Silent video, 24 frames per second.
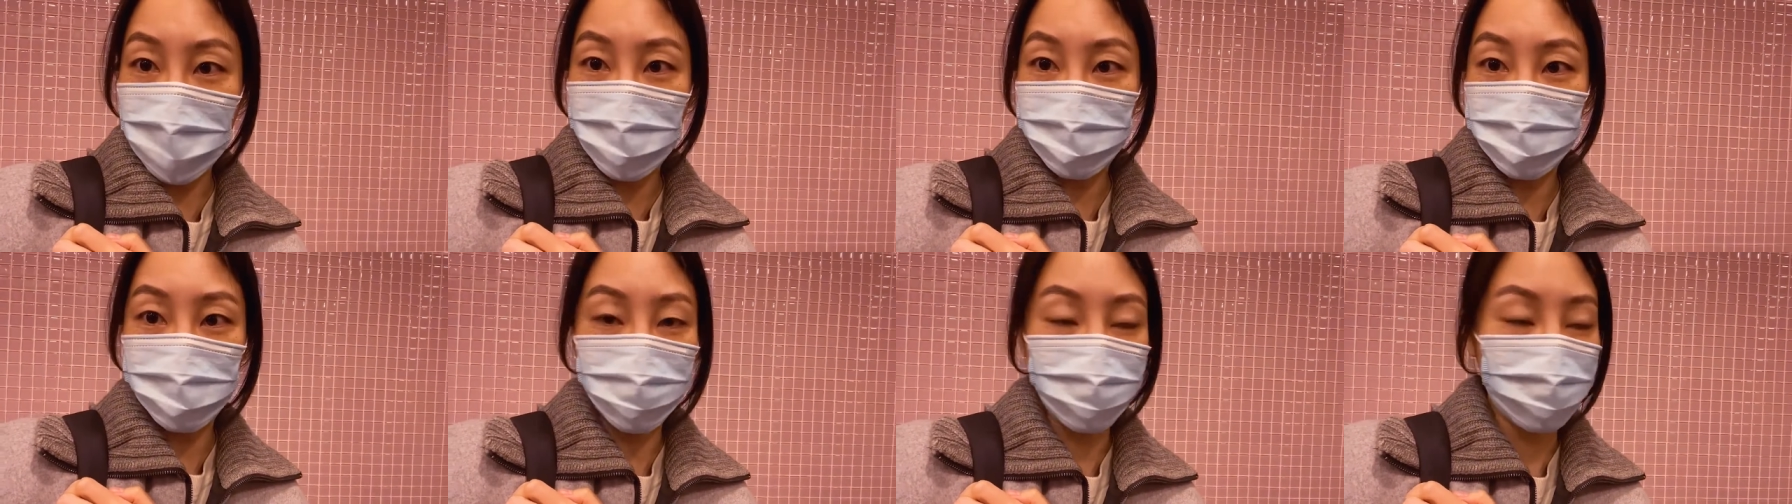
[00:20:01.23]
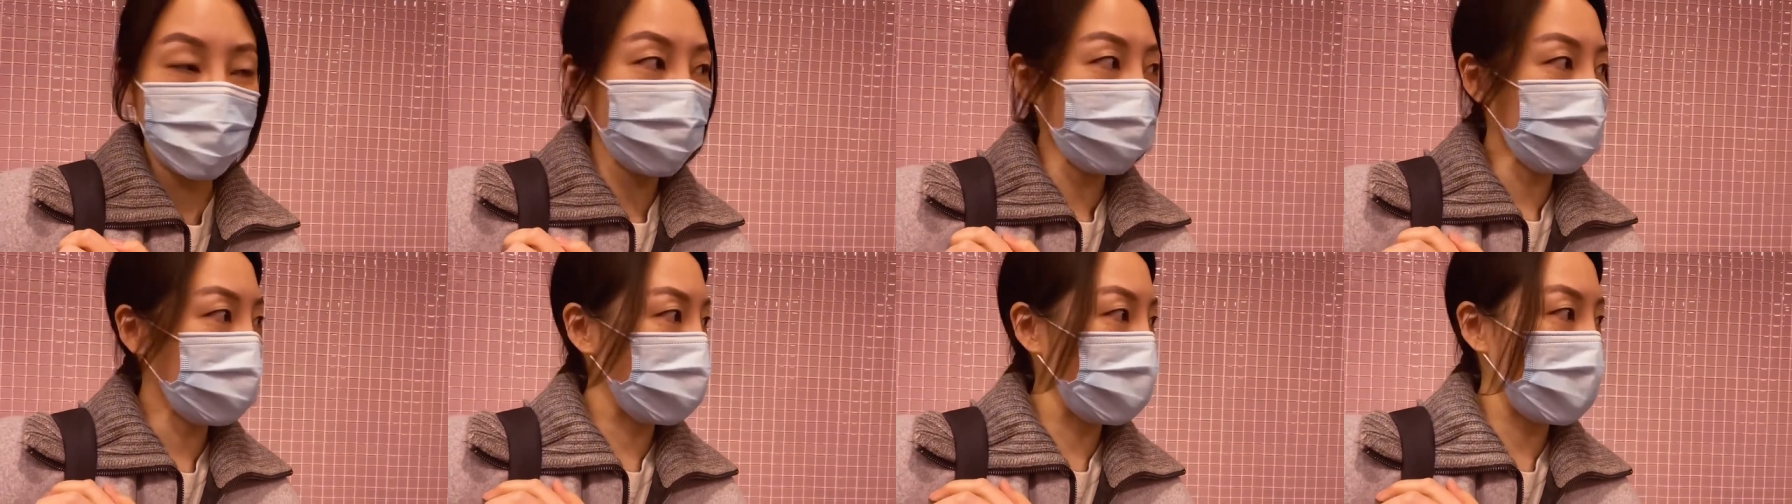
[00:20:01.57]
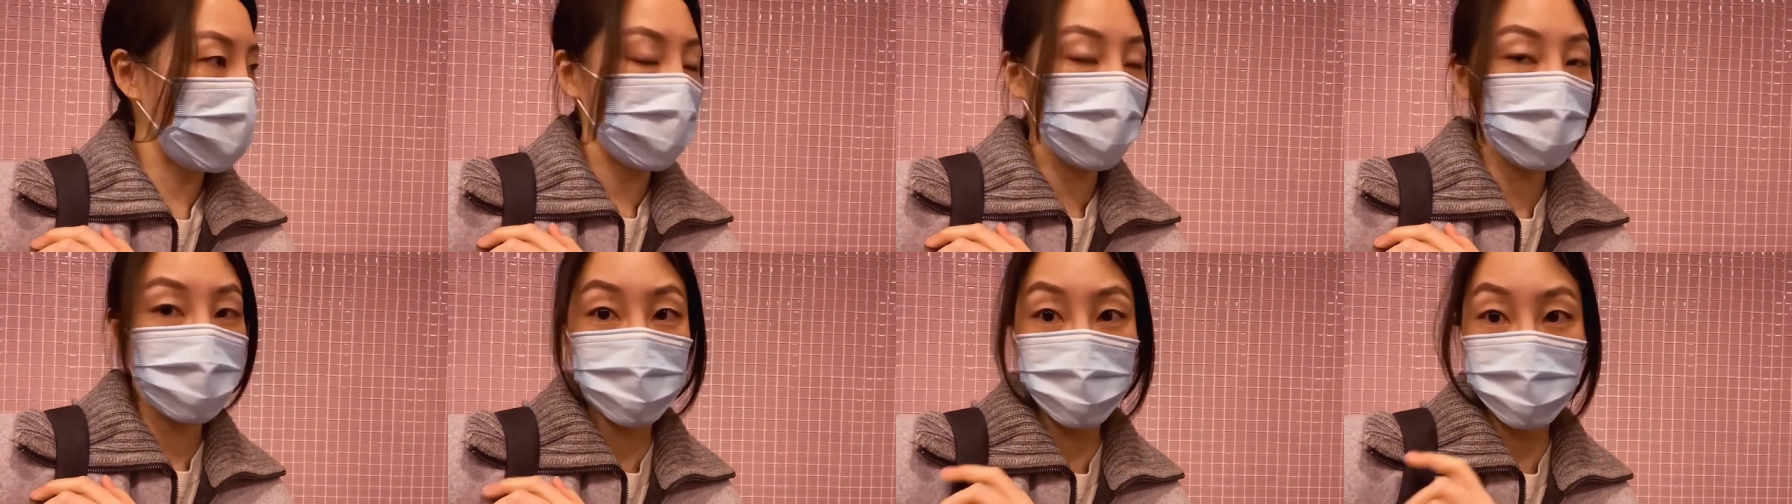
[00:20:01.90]
airport looks
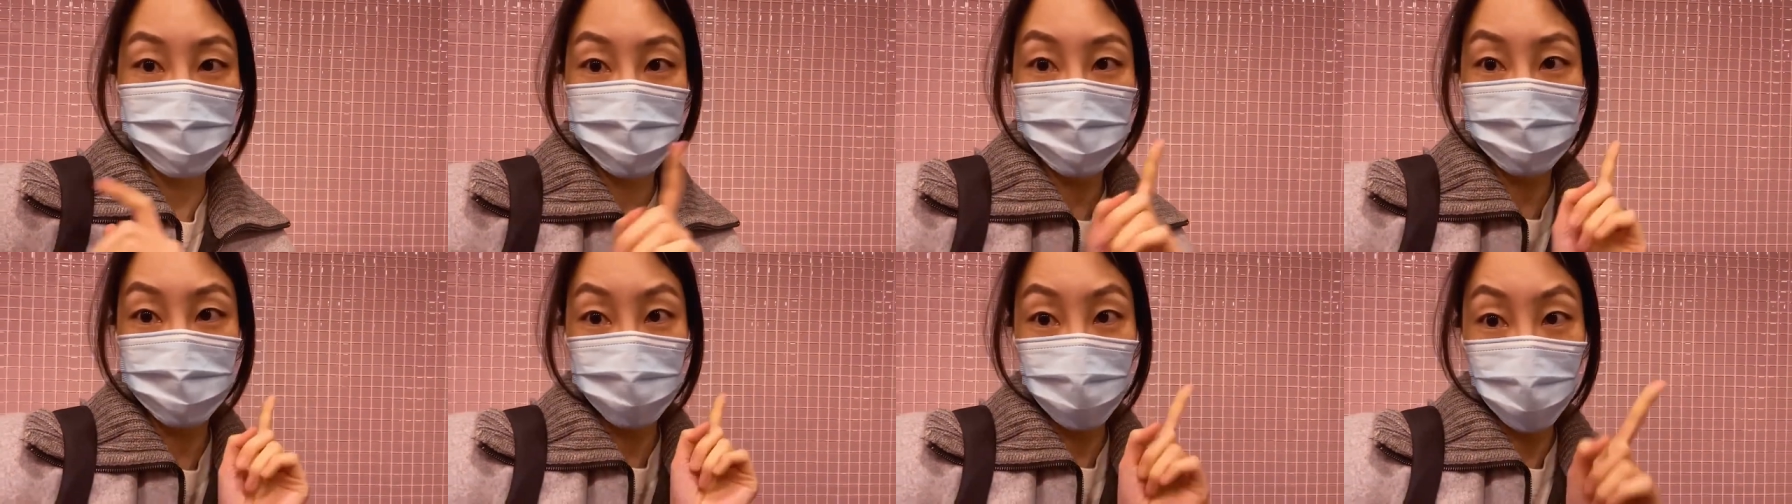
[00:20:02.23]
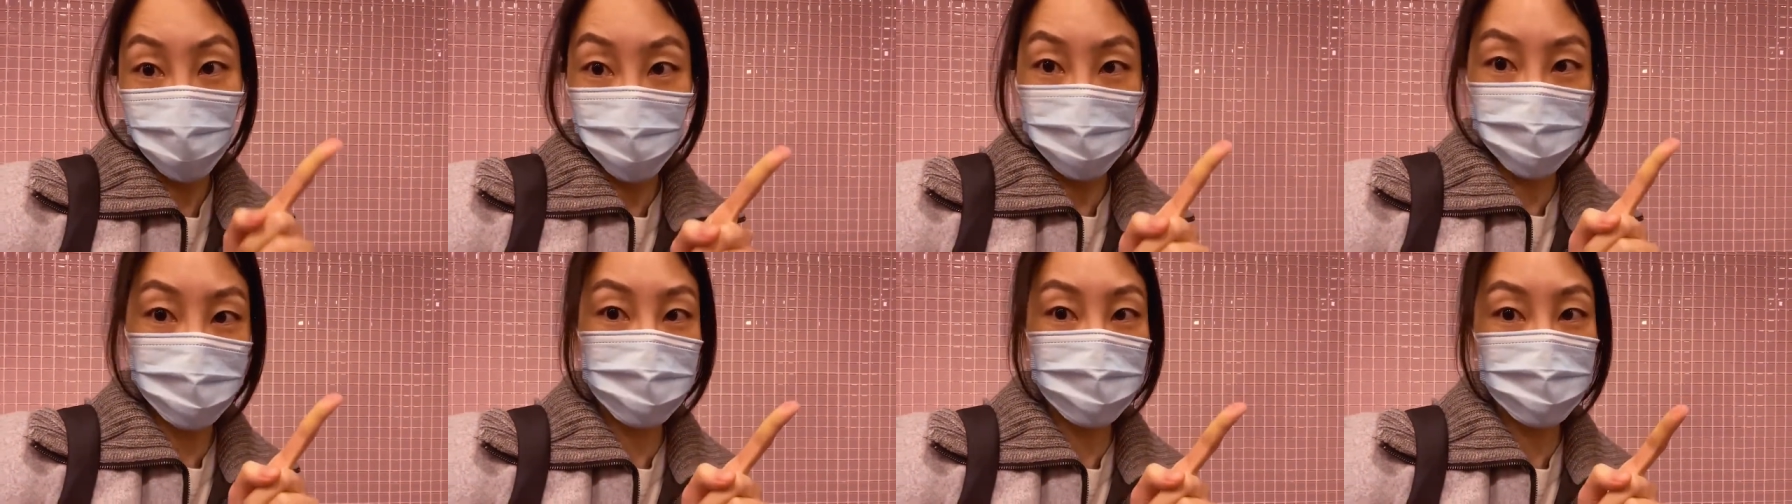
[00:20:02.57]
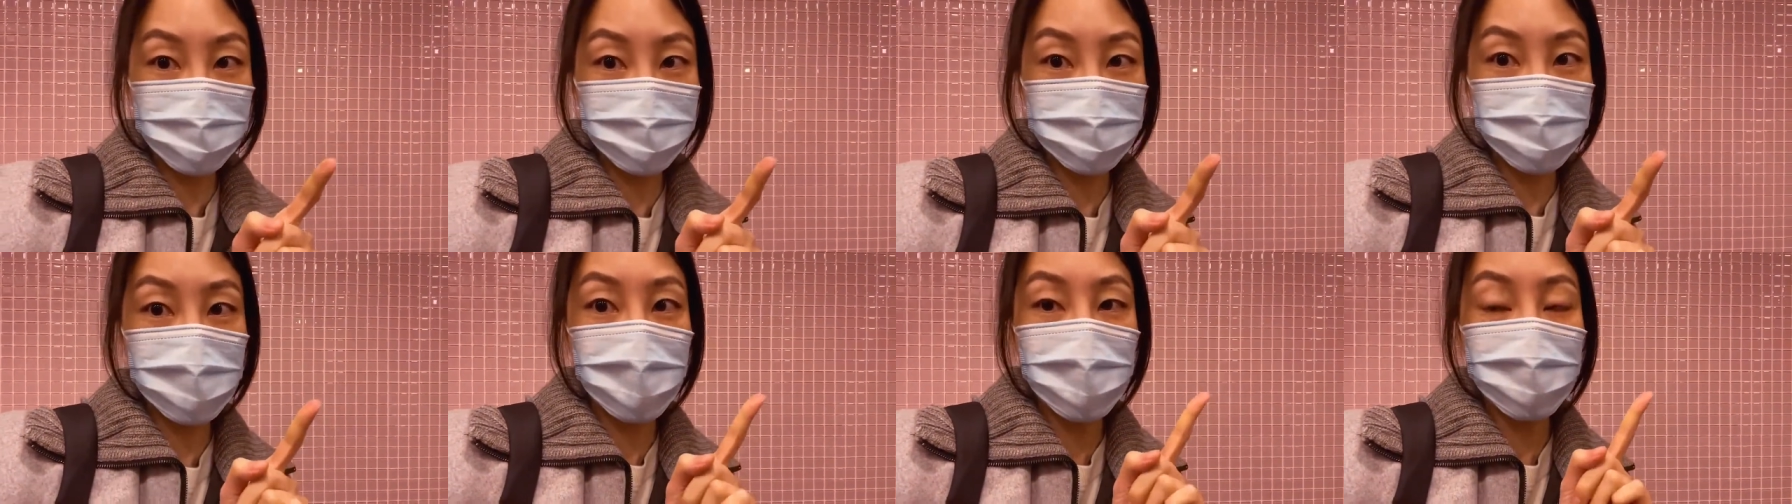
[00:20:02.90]
like, the
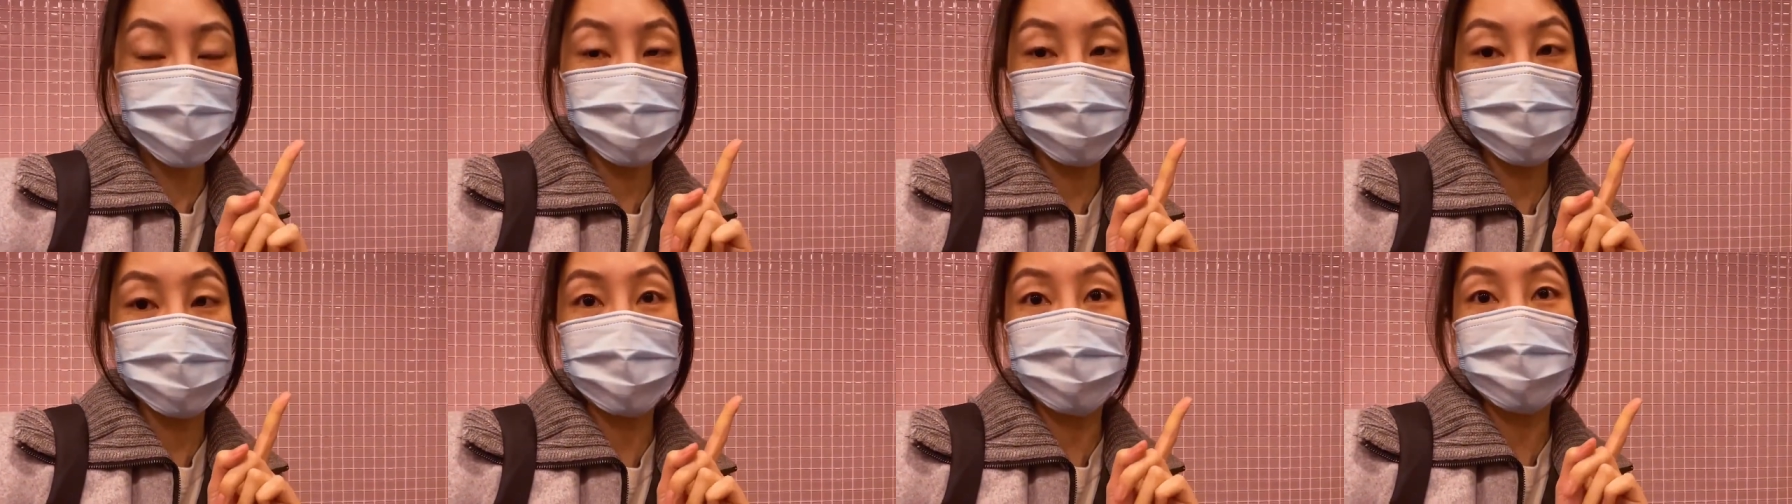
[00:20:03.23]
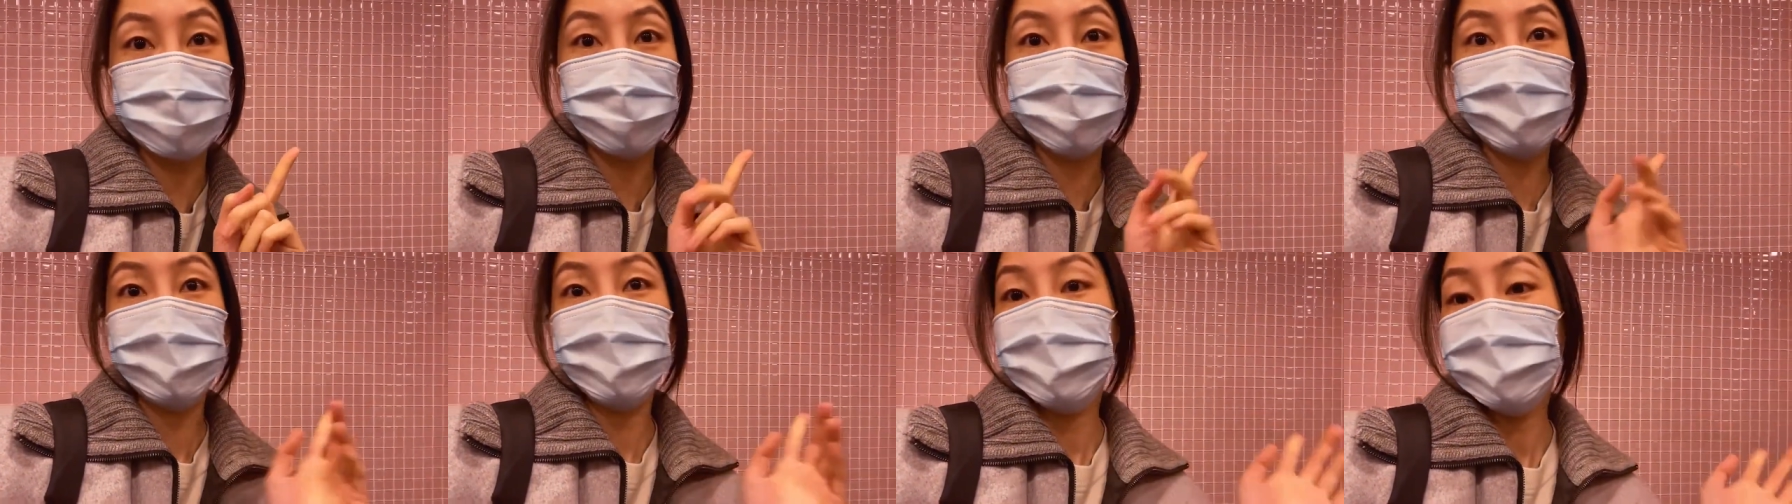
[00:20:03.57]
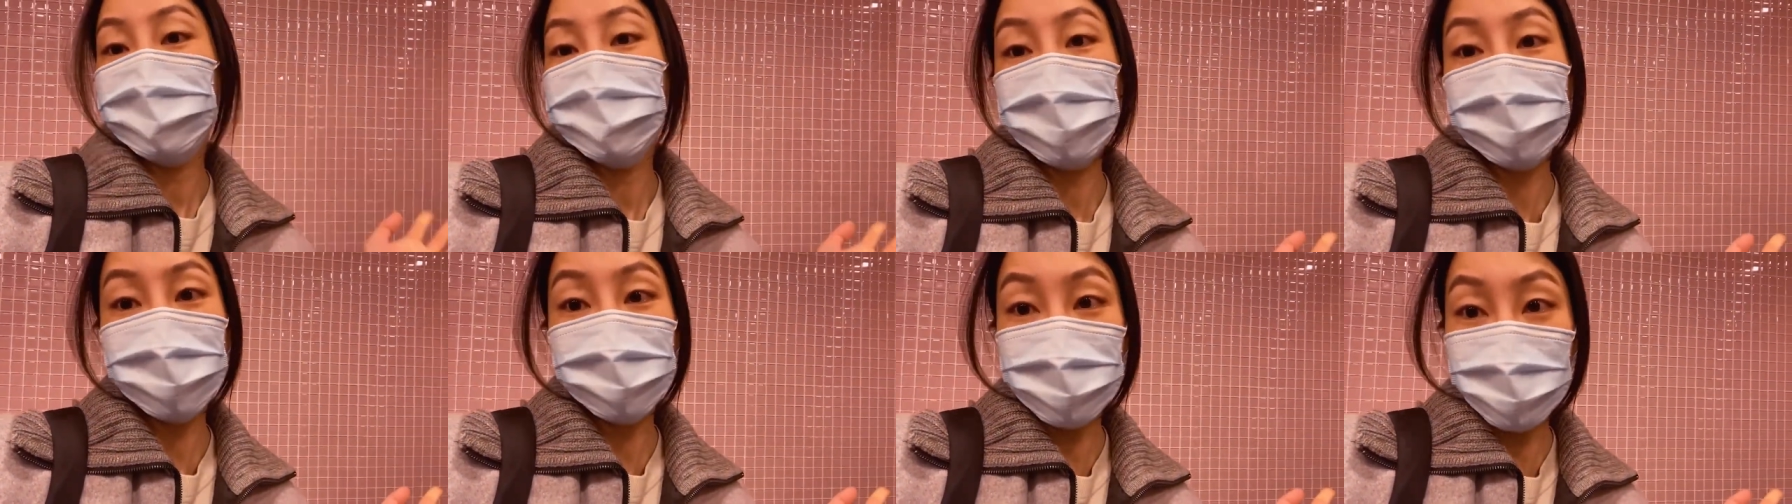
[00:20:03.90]
toilets look like, because
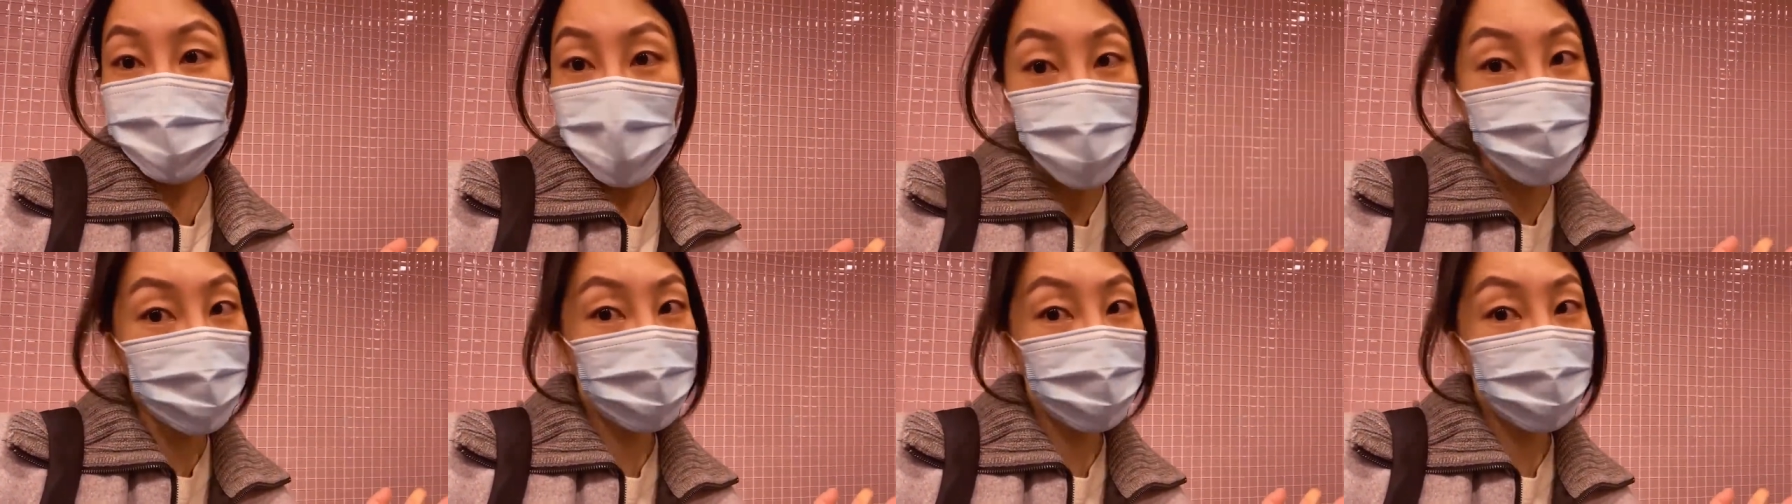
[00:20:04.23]
it's so